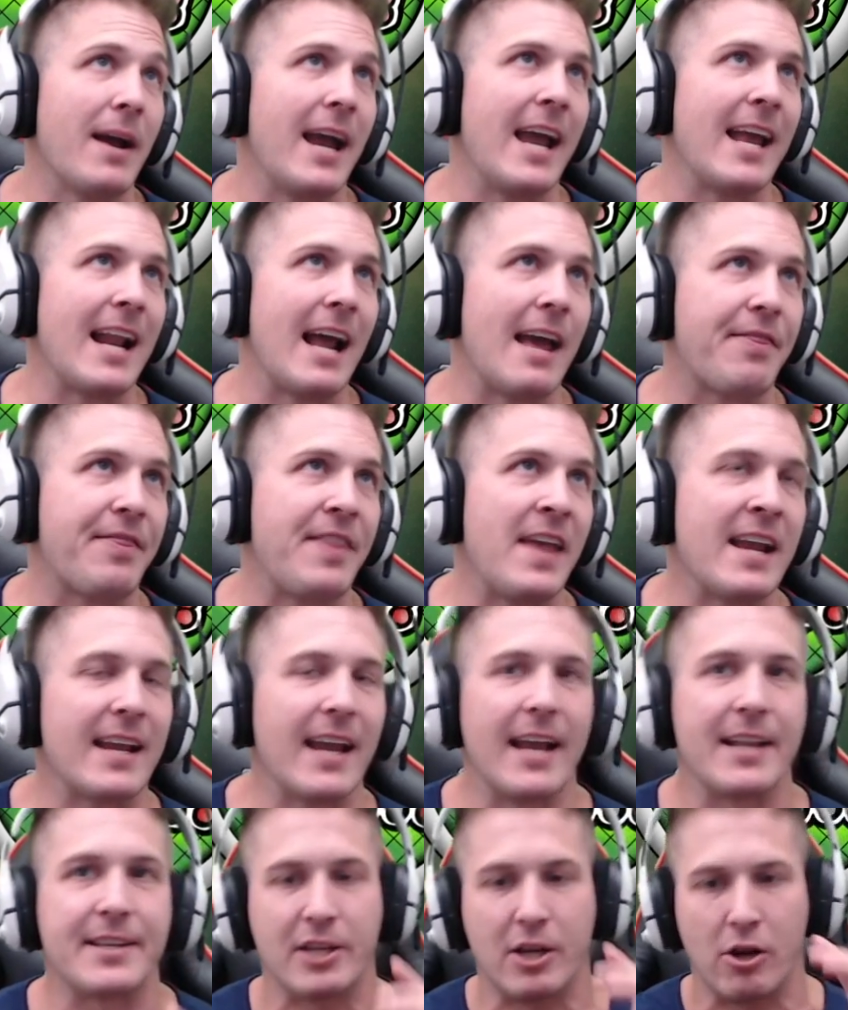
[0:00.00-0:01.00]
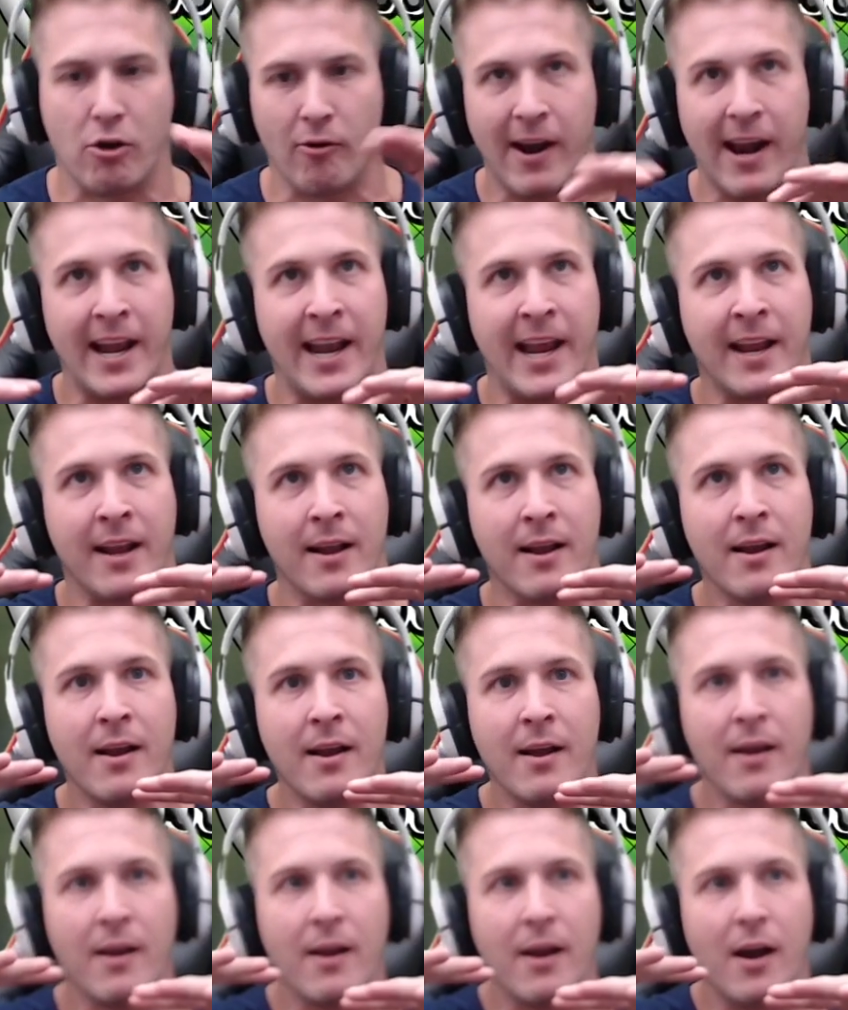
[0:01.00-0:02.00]
And I think it's creating
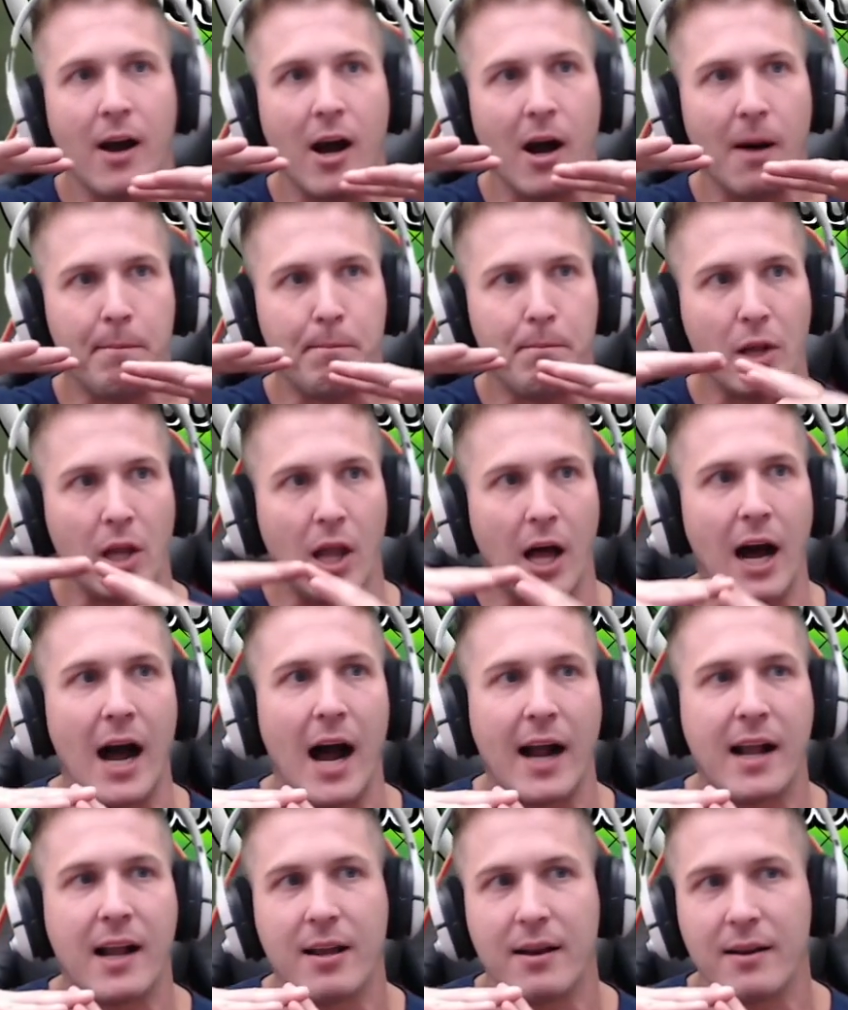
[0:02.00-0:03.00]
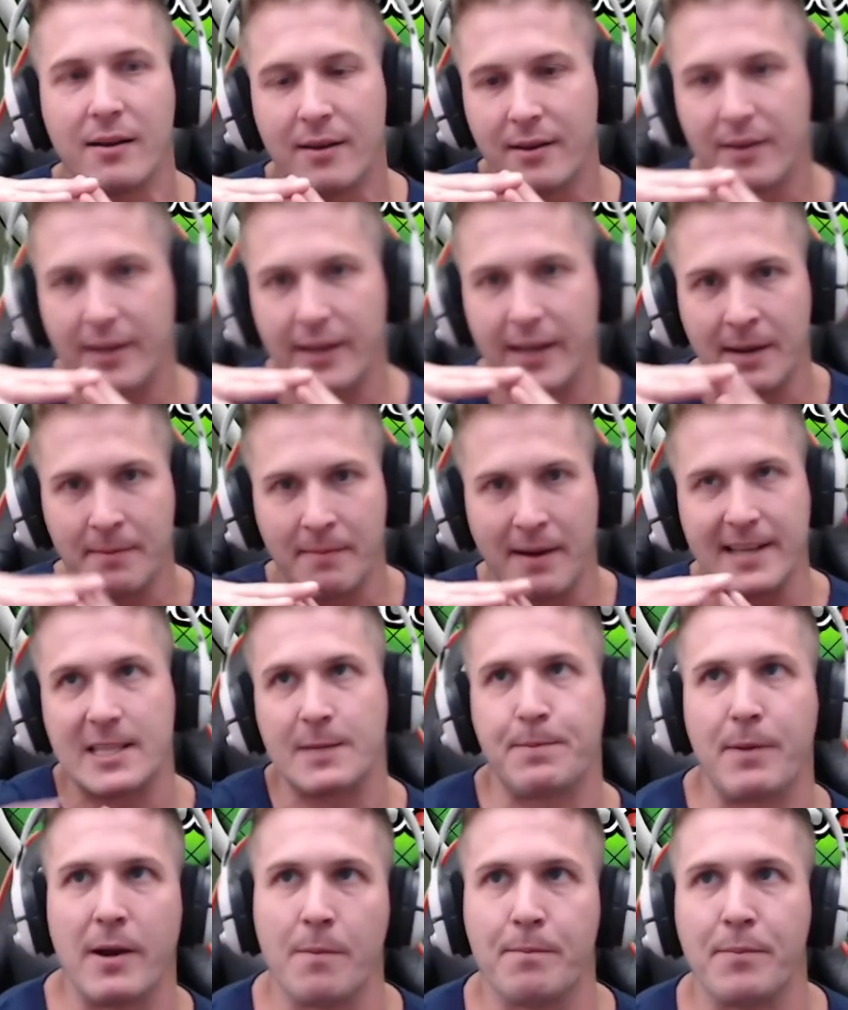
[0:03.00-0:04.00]
a block in my
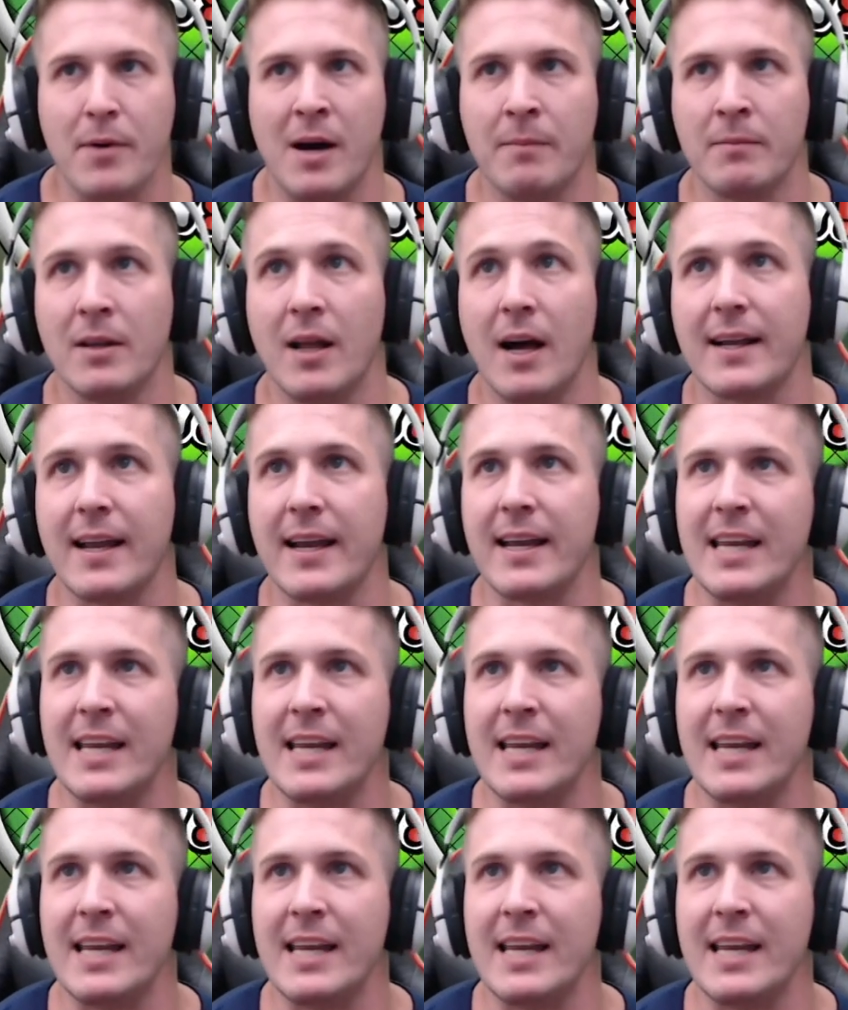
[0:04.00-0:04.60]
Spirit Bomb luck.